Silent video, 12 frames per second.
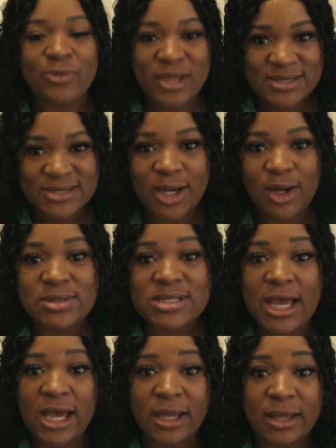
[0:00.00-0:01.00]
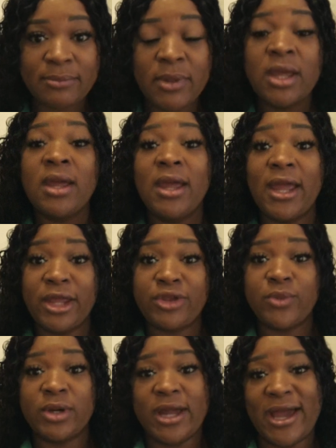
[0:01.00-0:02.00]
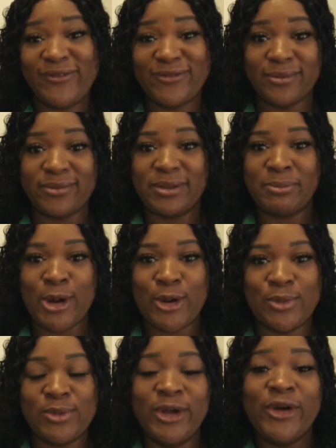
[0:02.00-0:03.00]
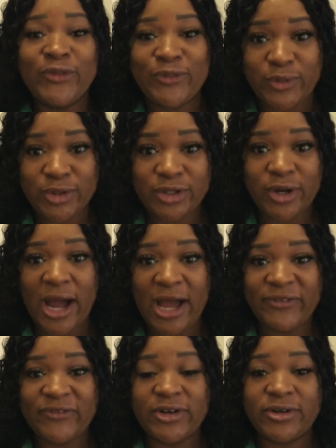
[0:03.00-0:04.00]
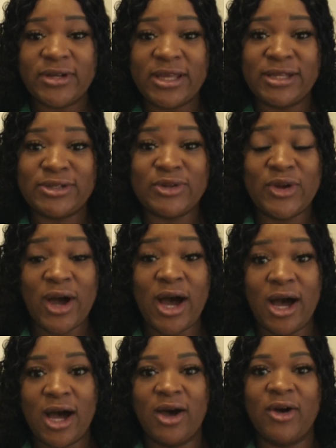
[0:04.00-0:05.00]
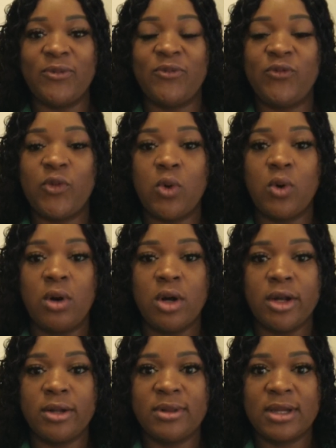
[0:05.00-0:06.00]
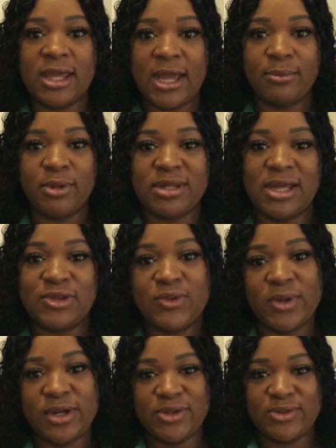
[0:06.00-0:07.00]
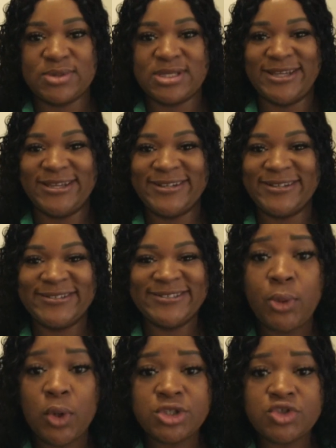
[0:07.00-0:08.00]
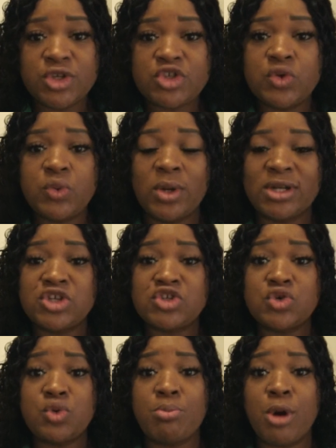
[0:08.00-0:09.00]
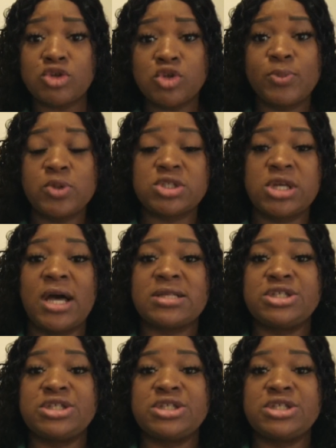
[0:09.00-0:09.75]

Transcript: So time, and you want to have a remote for your iPhone and for the camera that you are using. Portraits, you want to shoot multiple shots.